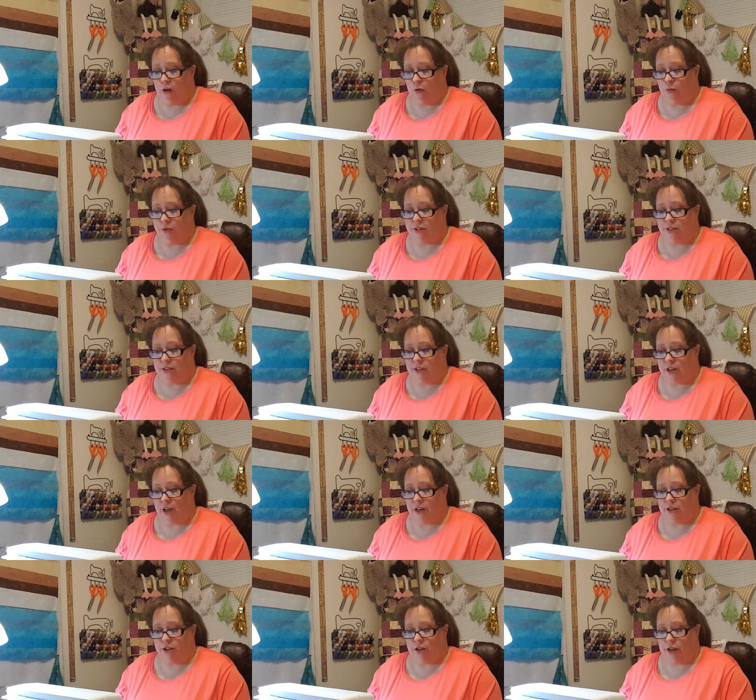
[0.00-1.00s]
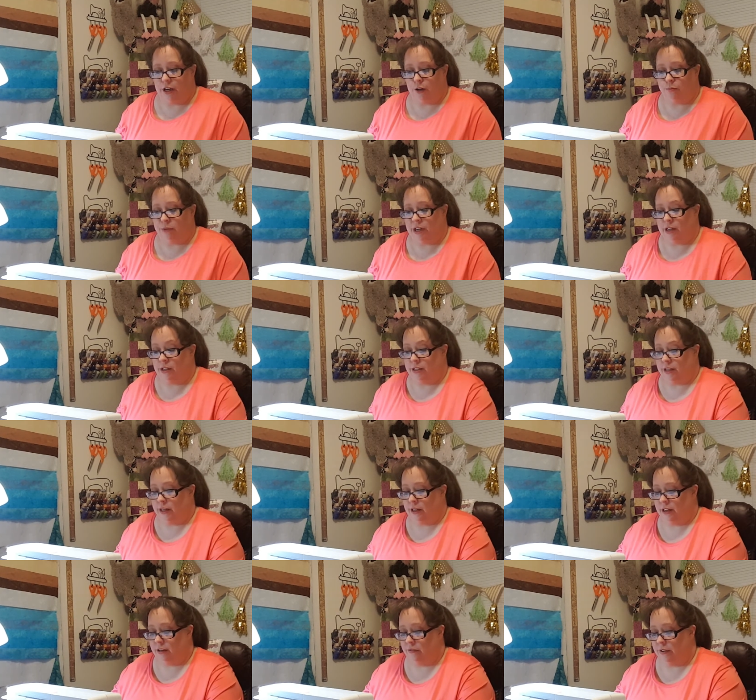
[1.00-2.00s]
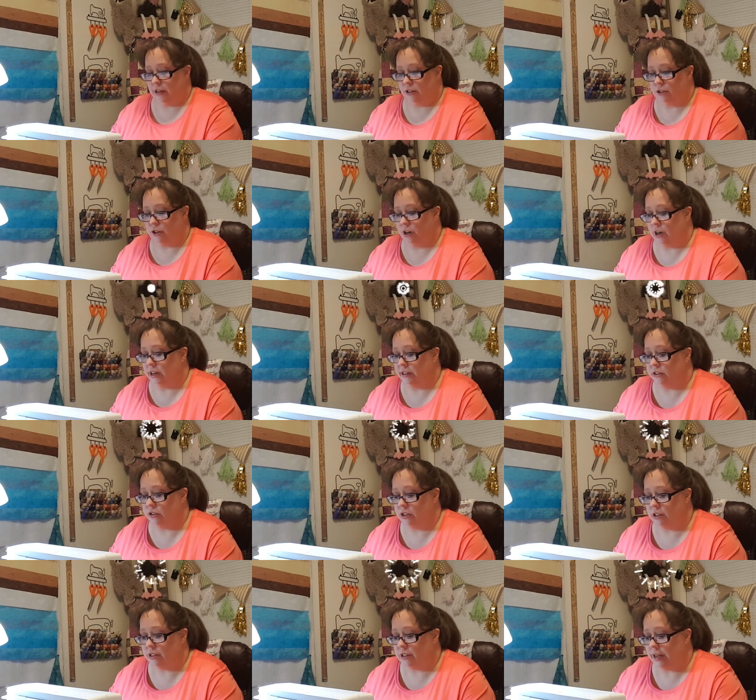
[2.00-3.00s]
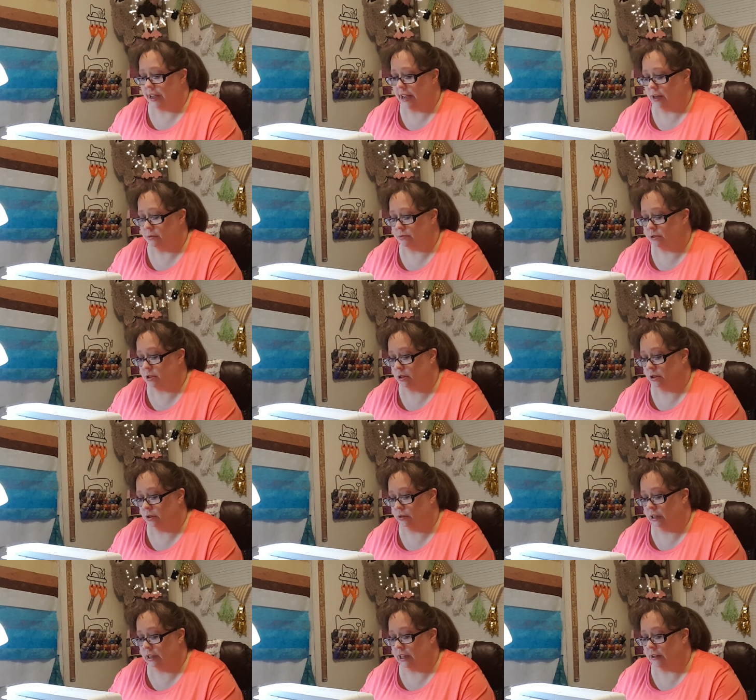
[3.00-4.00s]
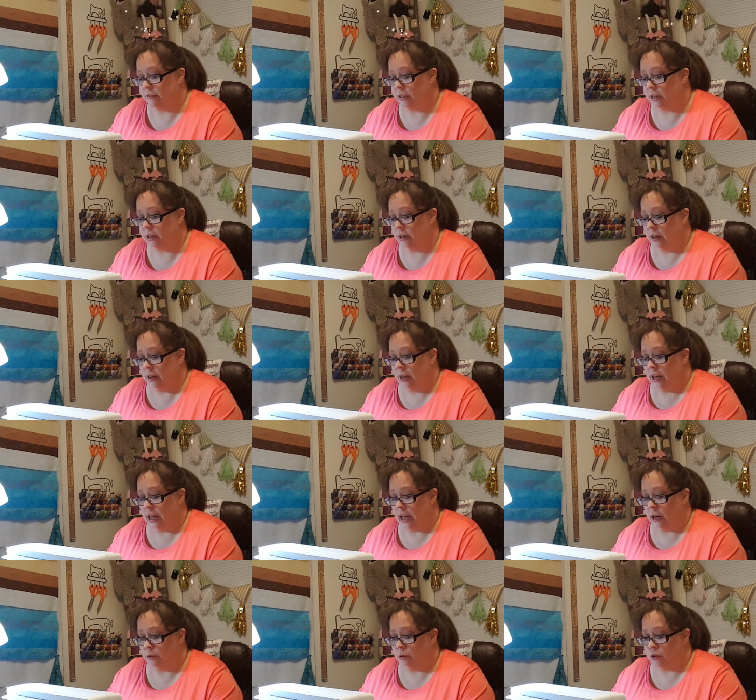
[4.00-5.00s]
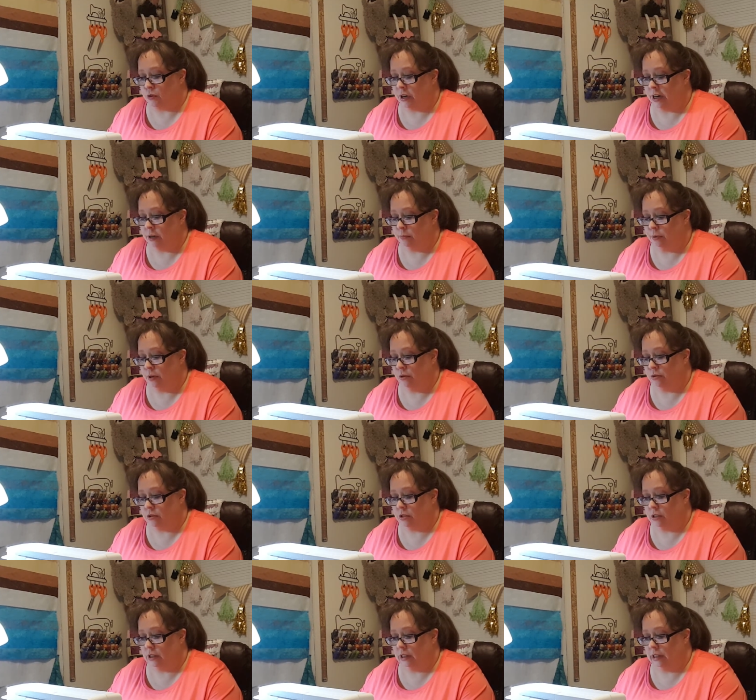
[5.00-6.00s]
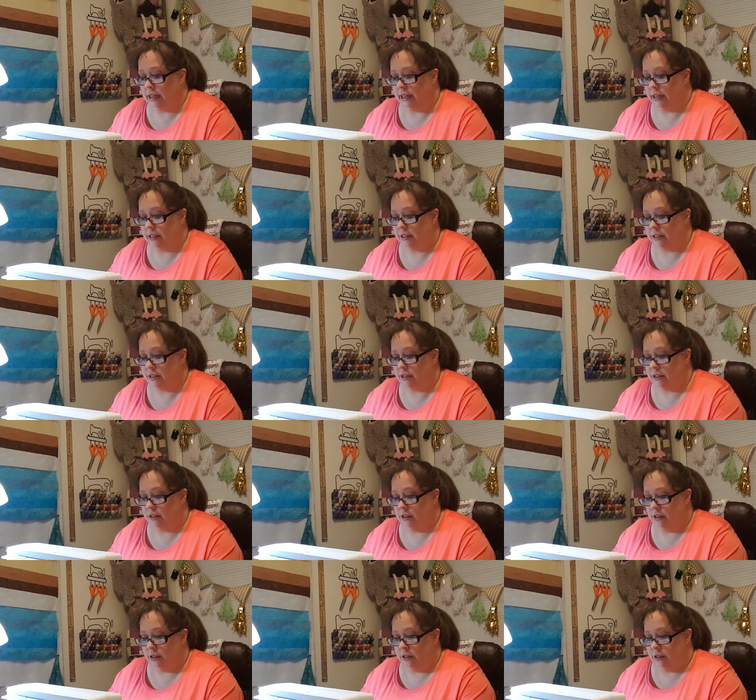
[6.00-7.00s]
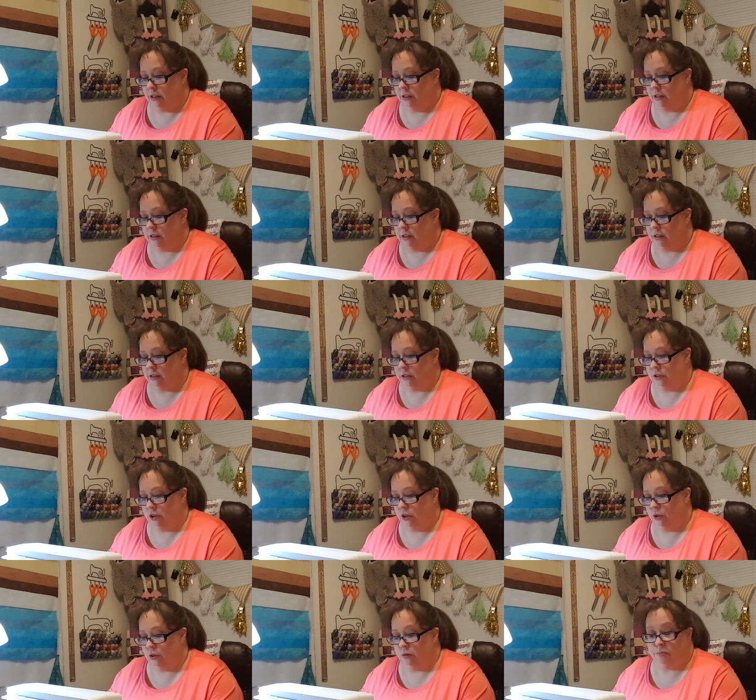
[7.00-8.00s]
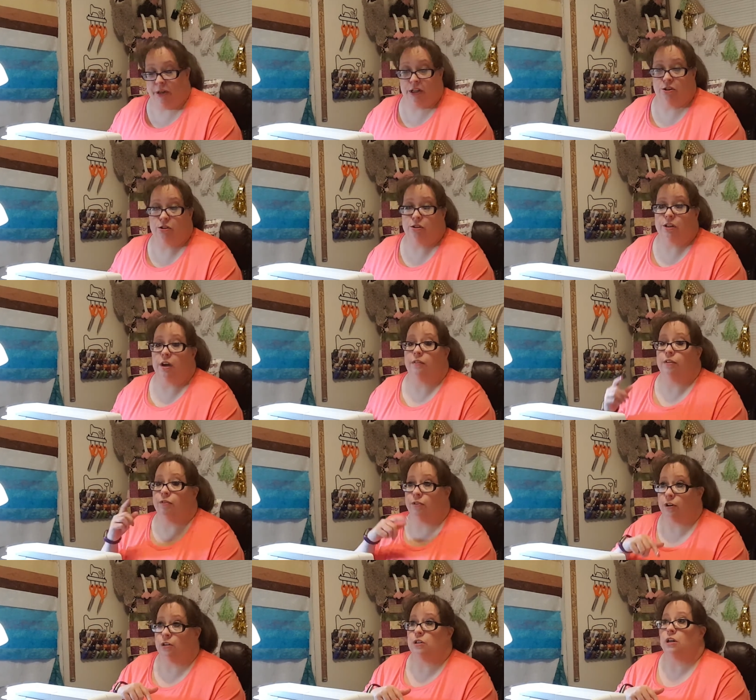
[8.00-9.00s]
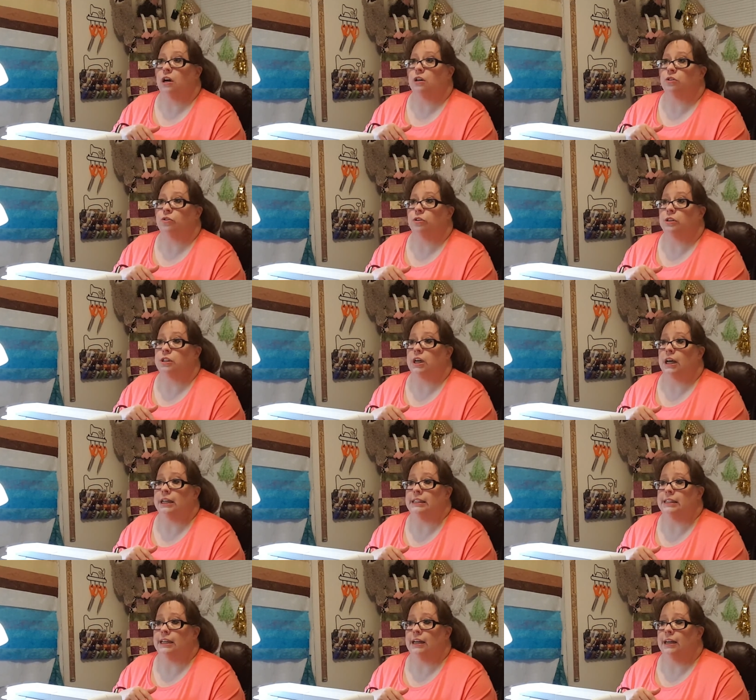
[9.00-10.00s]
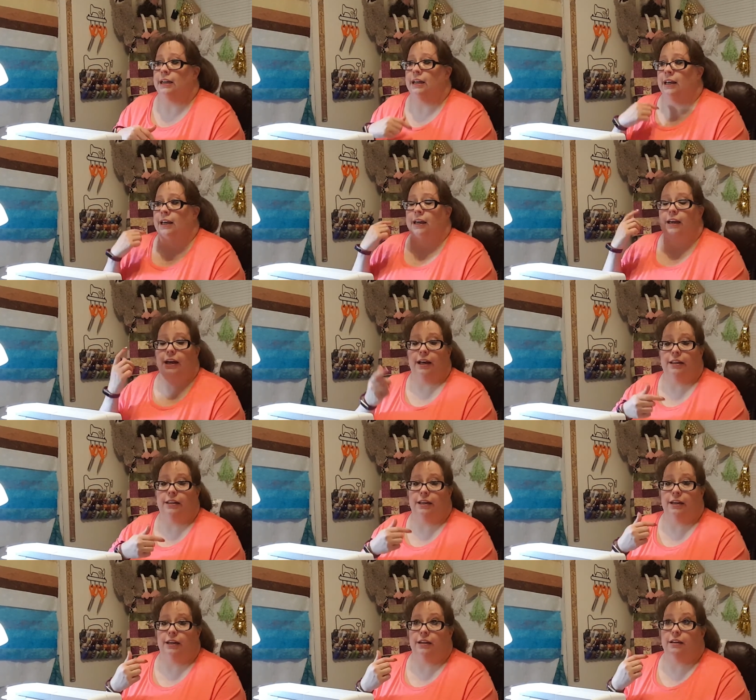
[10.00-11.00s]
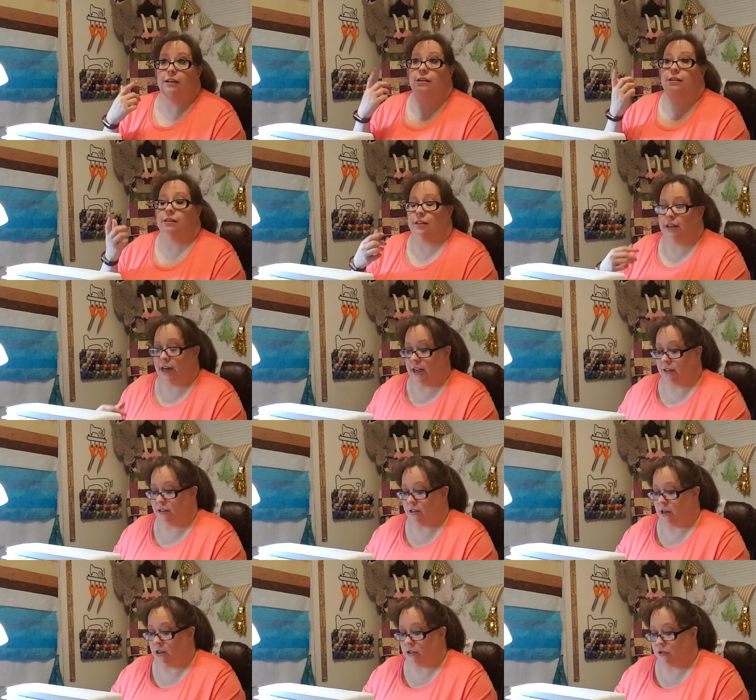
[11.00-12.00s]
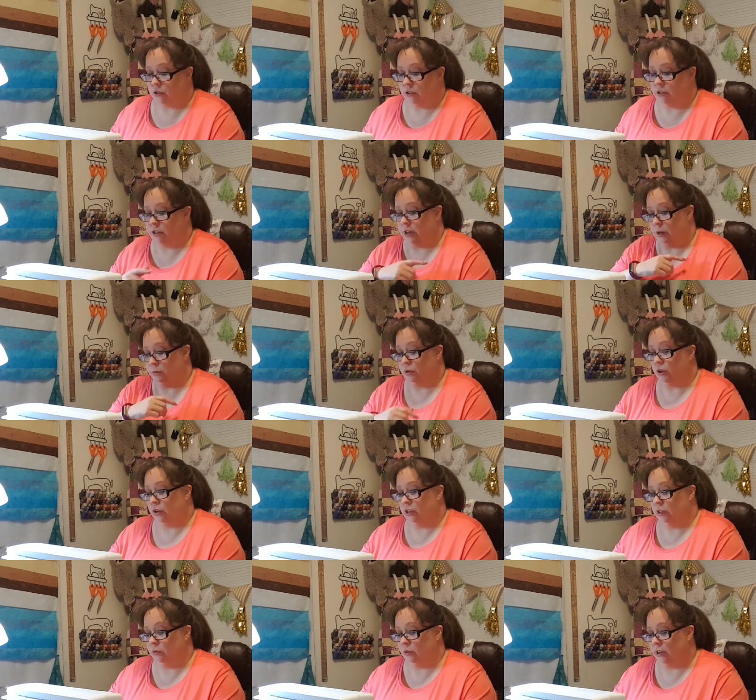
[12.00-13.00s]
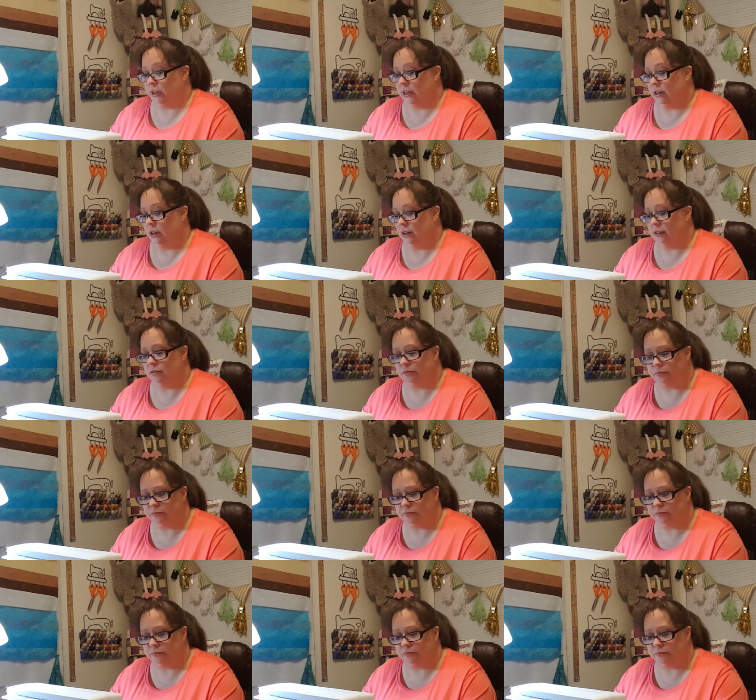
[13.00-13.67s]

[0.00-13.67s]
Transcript: was such an amazing adventure. I just absolutely loved it. I will try to post links to the pictures of the first ostrich I did and then the next ostrich that I'm currently working on.